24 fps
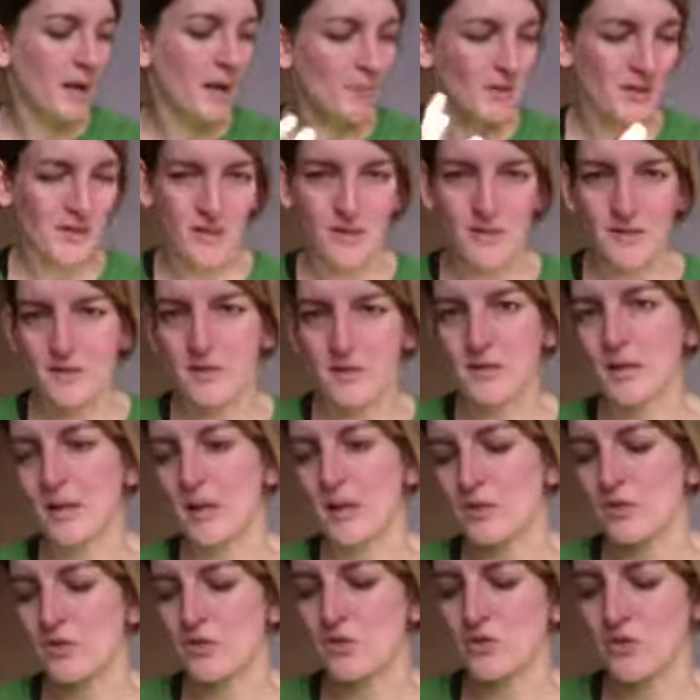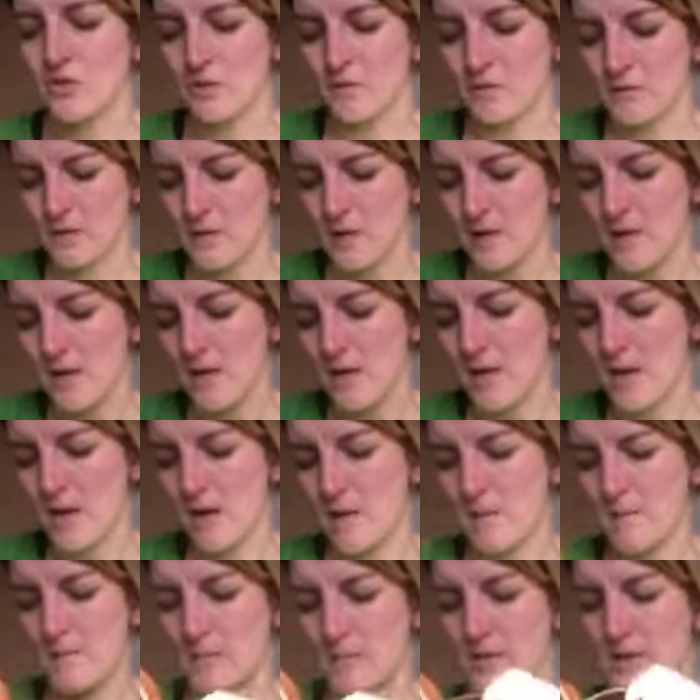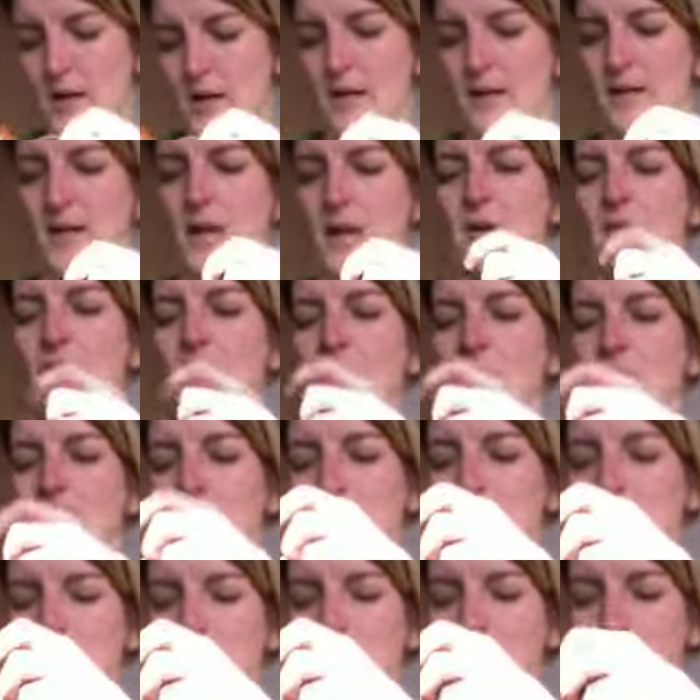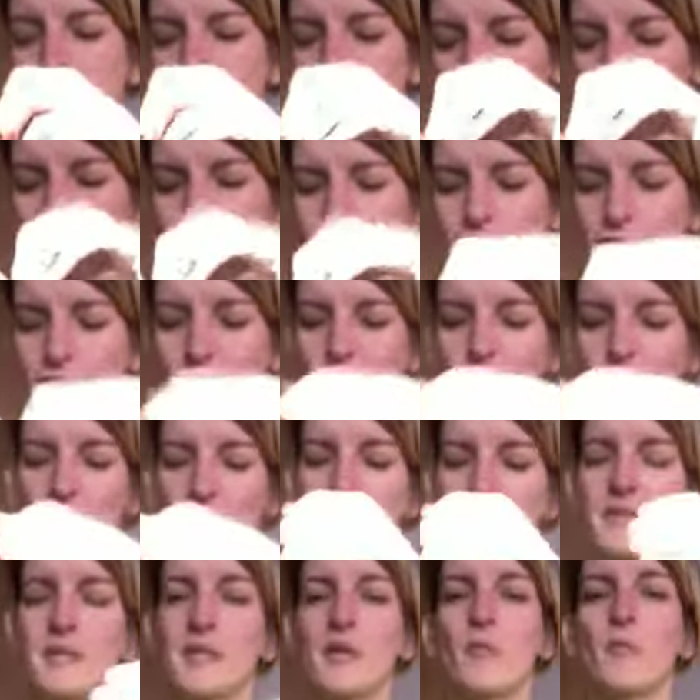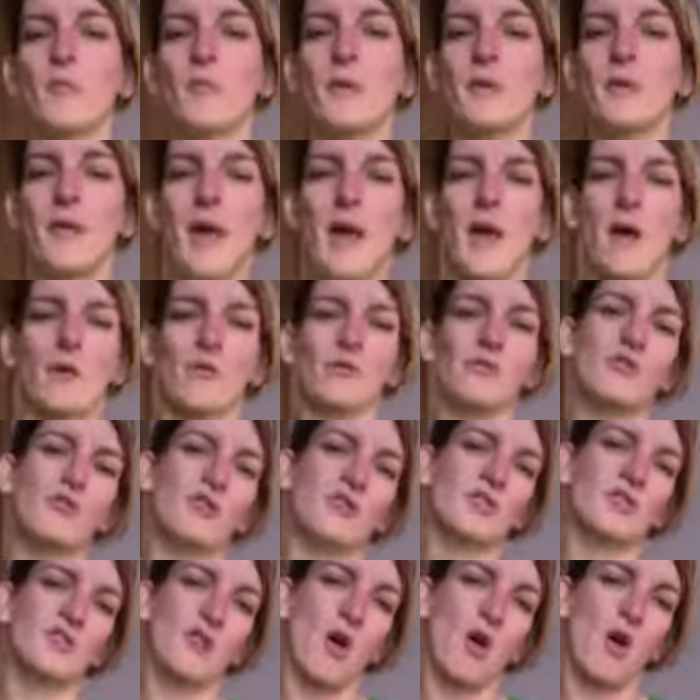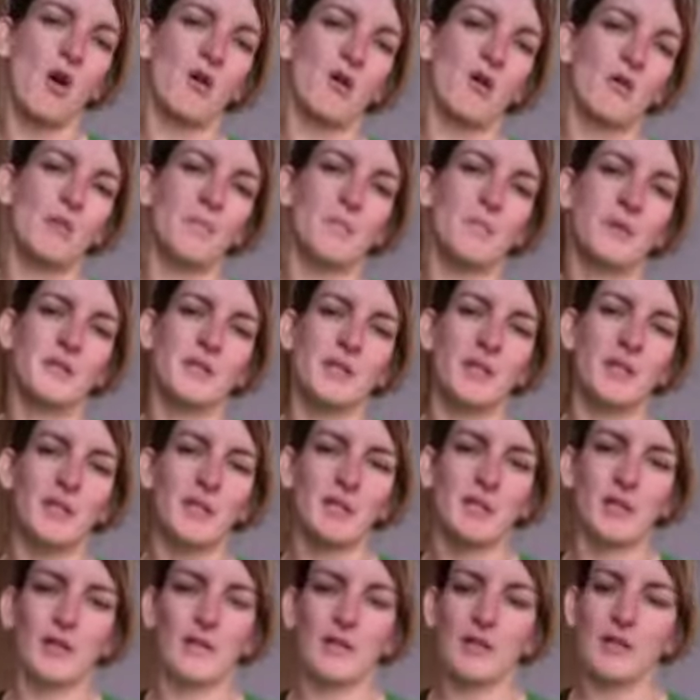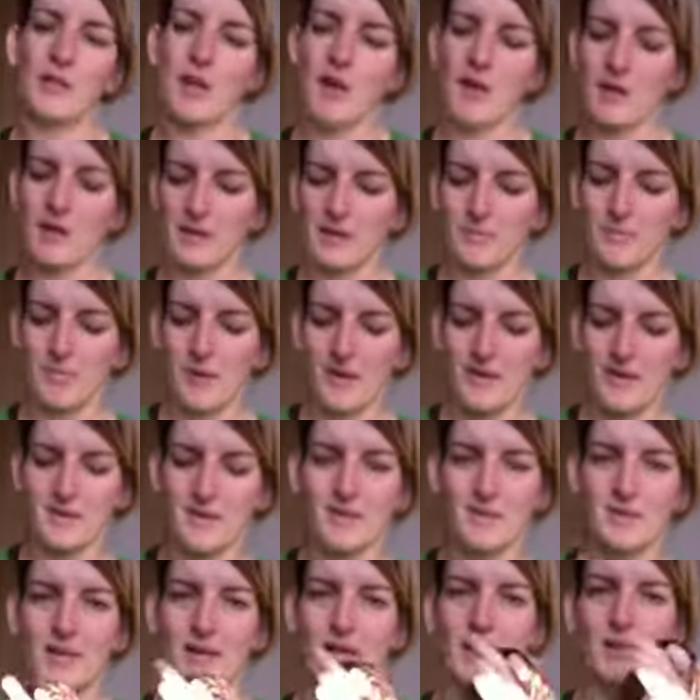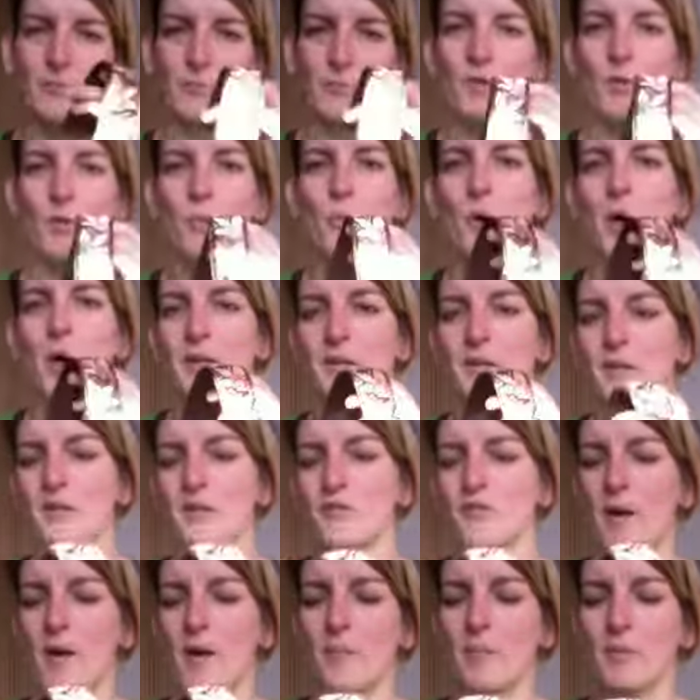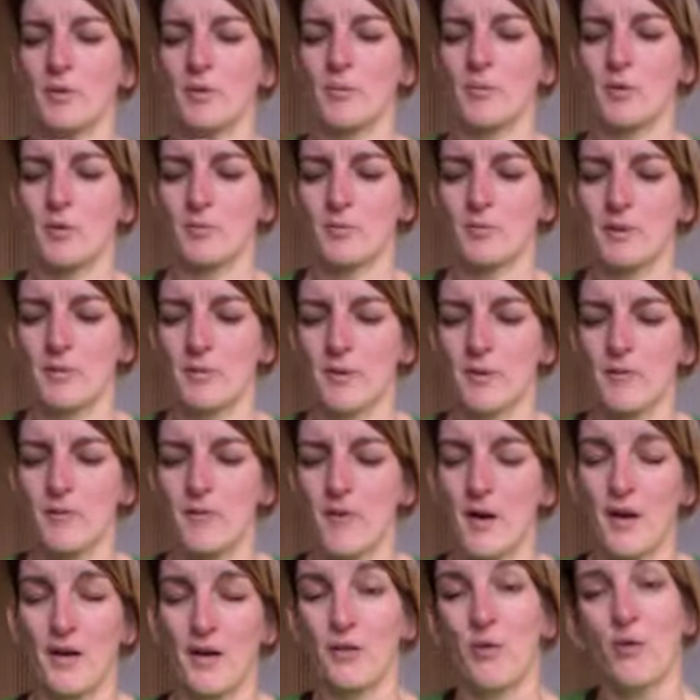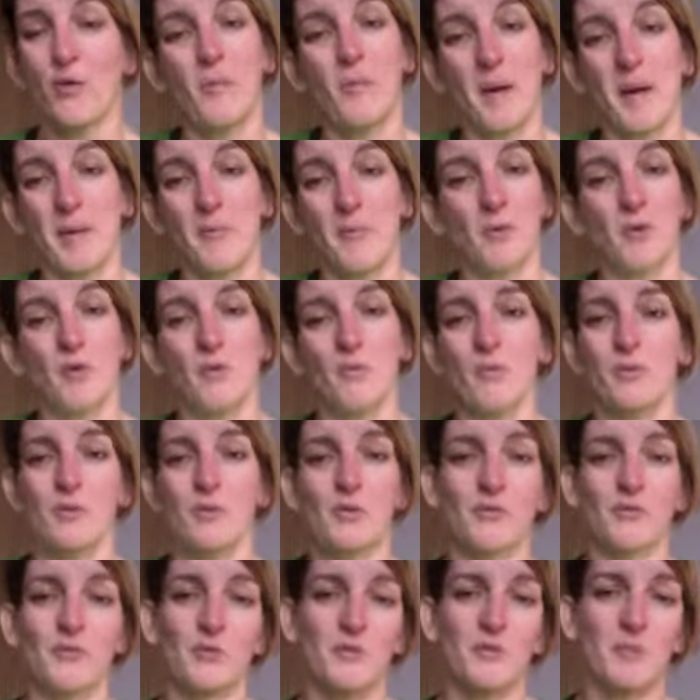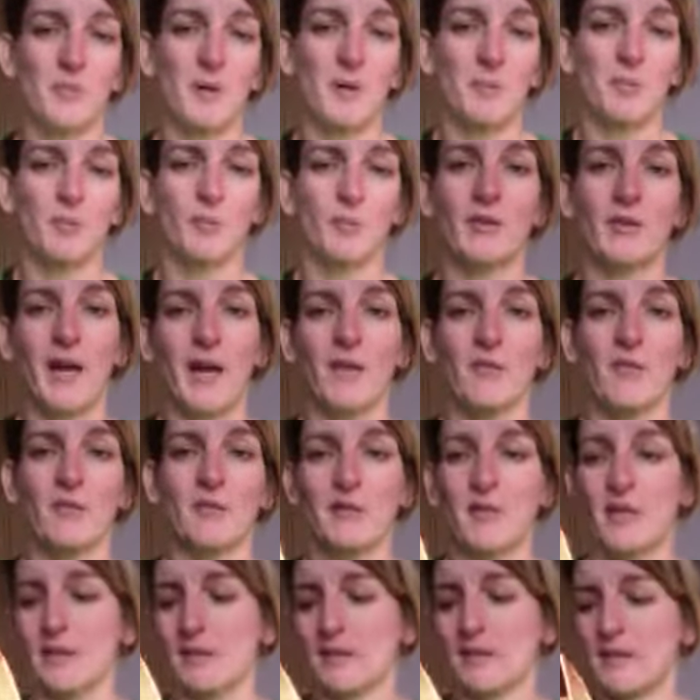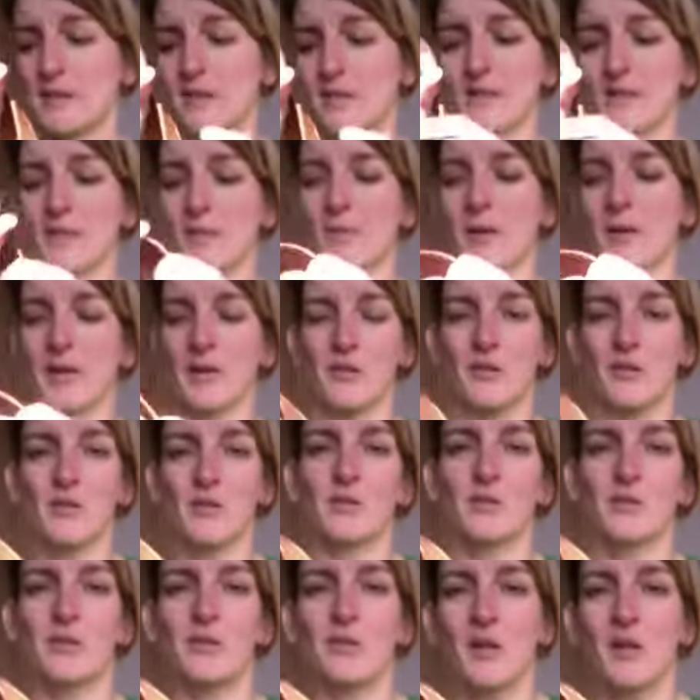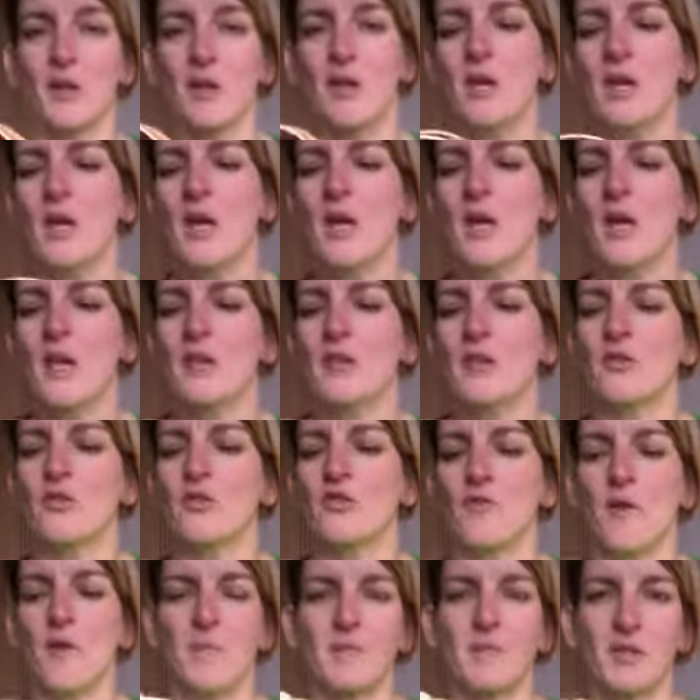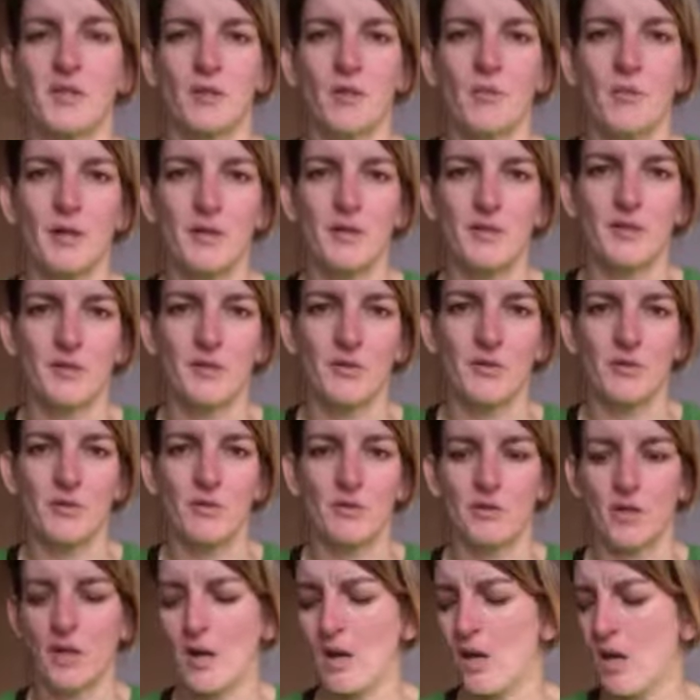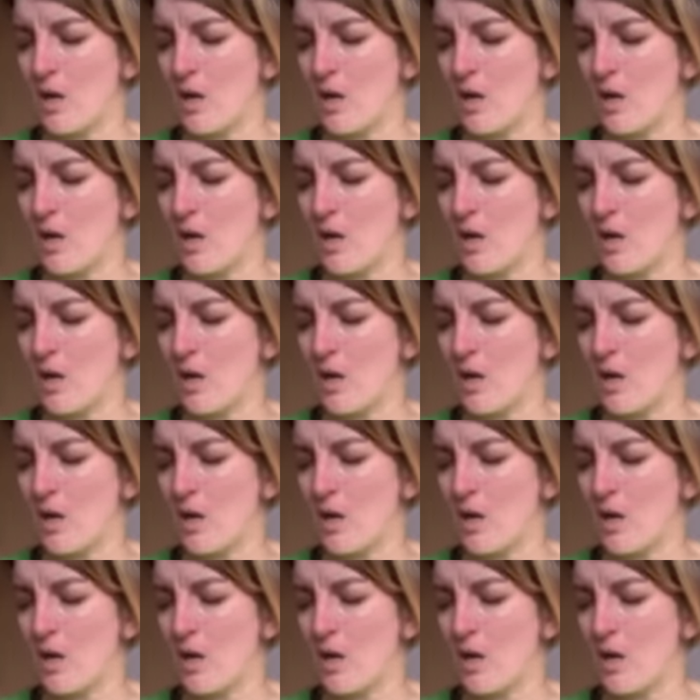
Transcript: But this is the kind of stuff that I carry in. And even without, she's not particularly light, but as I said, with a wide strap you'll probably be fine. Or maybe you're one of those people who carries like this anyway, and the straps are quite sturdy.